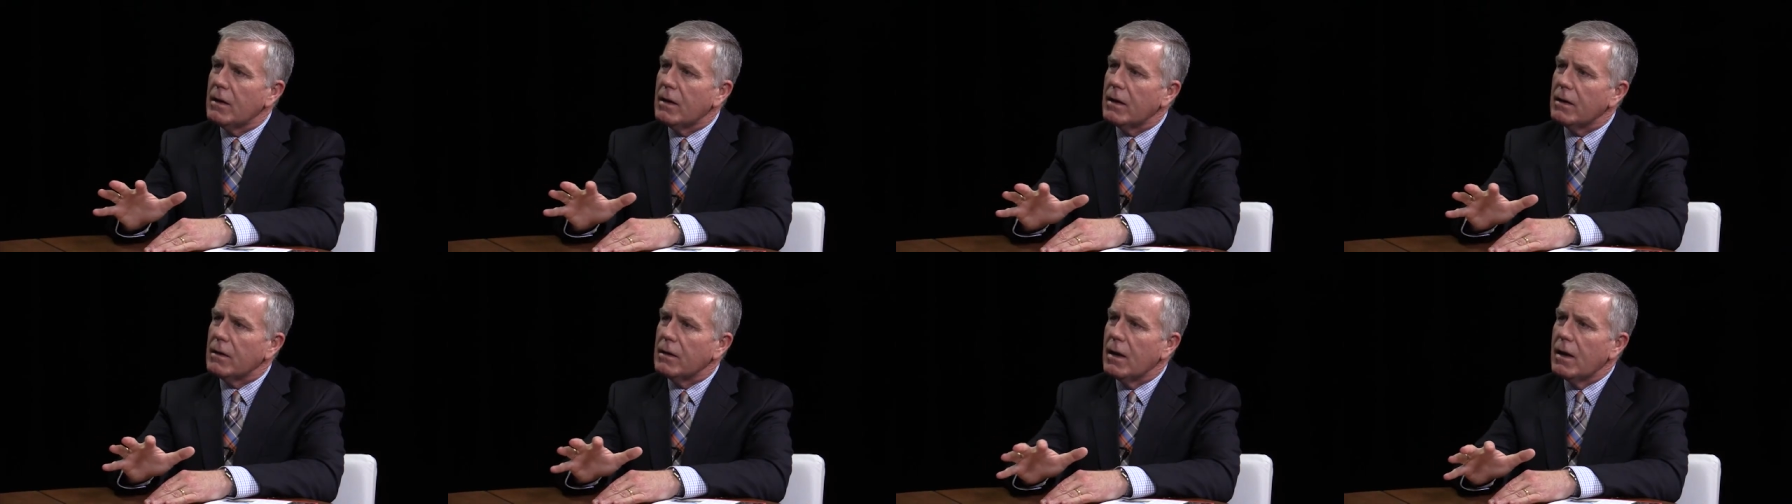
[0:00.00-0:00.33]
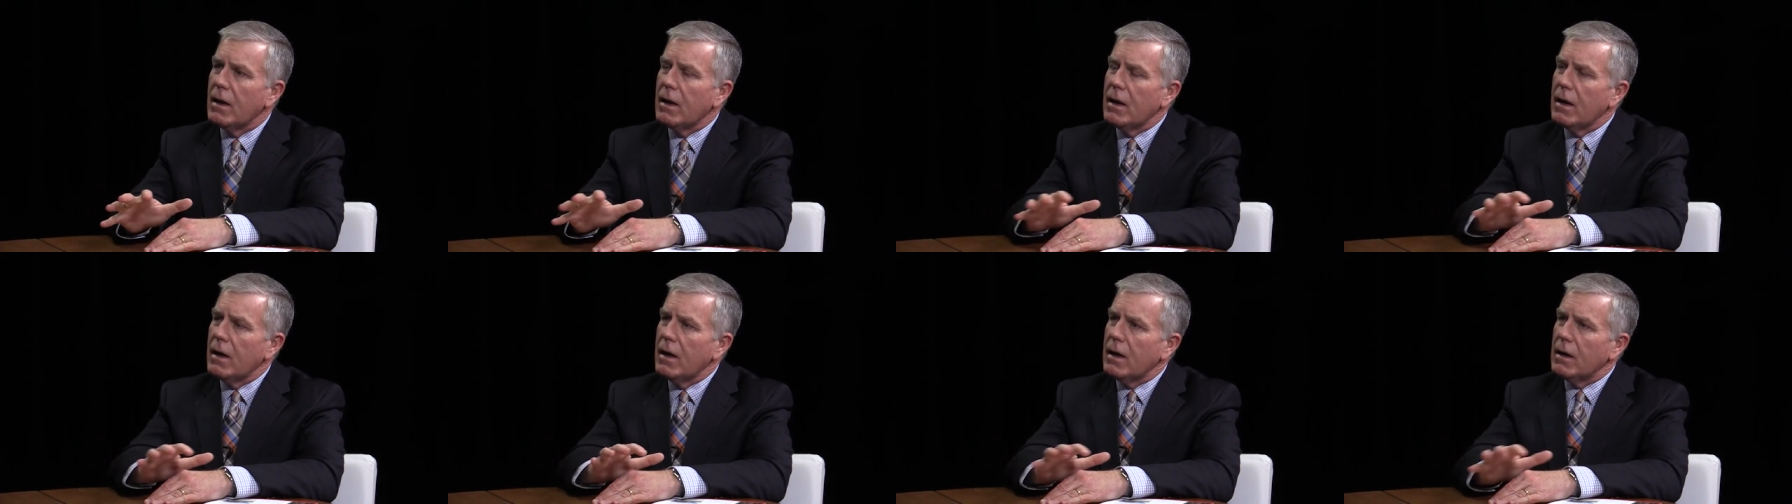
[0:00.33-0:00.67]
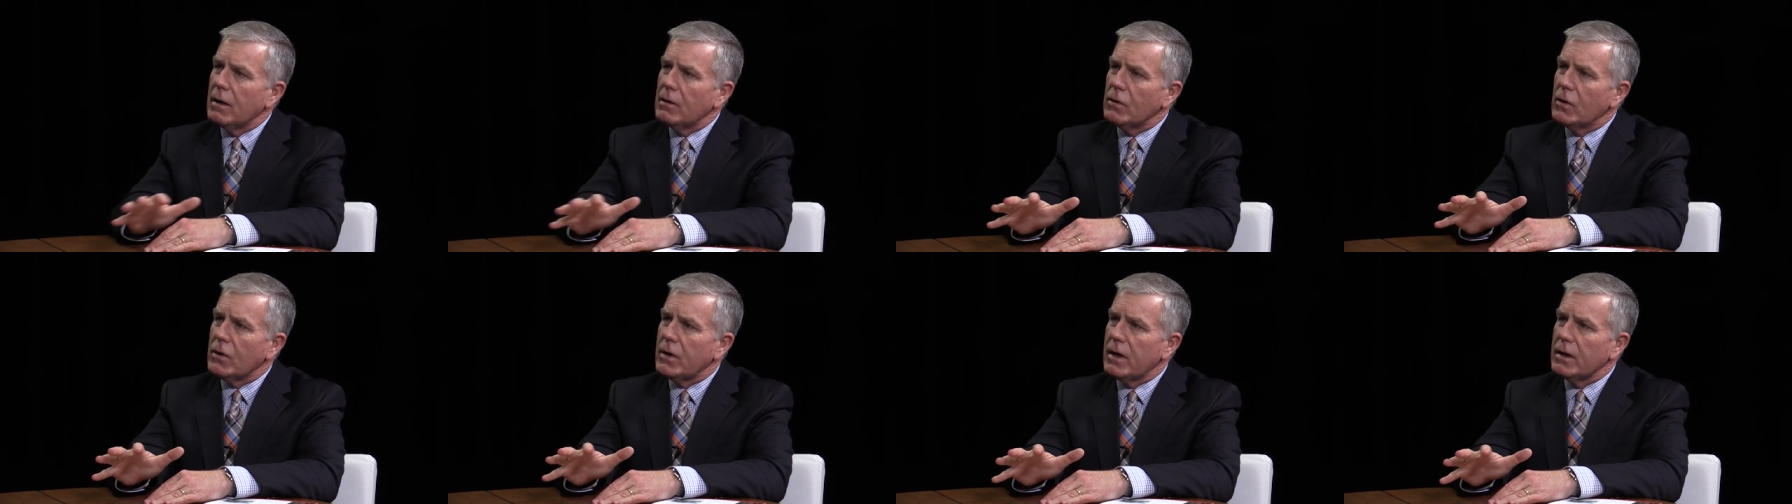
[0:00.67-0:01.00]
and
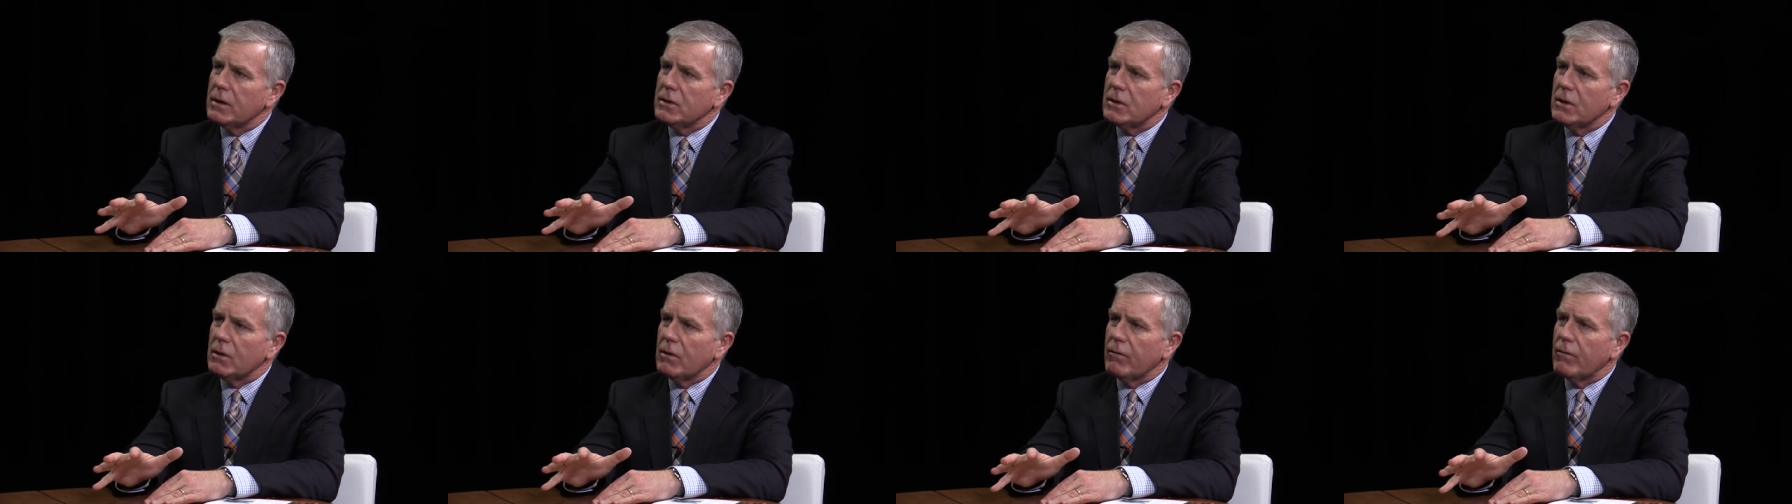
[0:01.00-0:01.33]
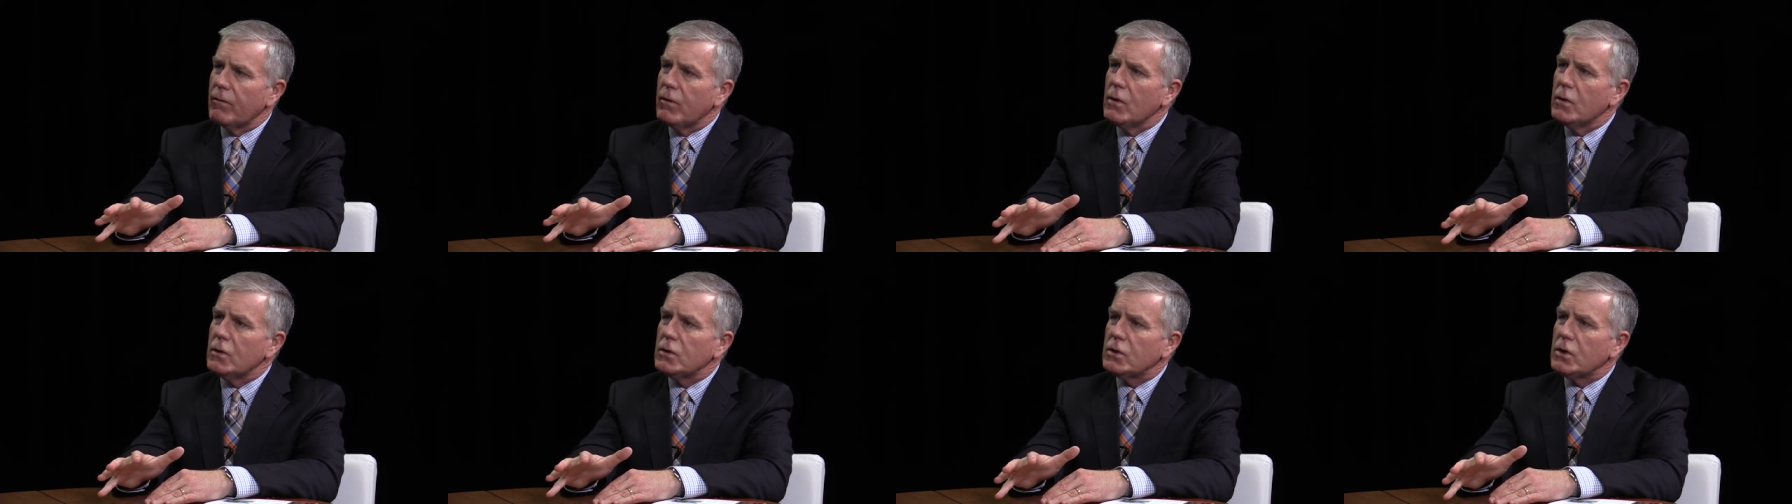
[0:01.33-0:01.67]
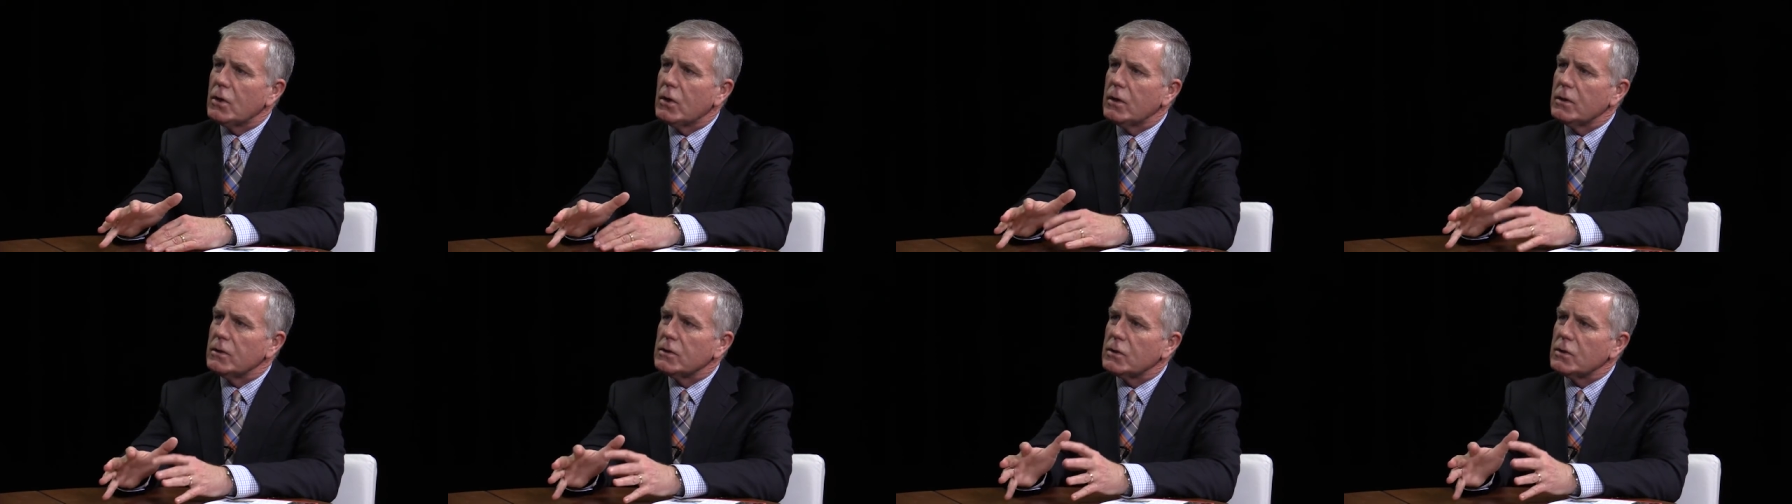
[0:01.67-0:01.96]
look into the future.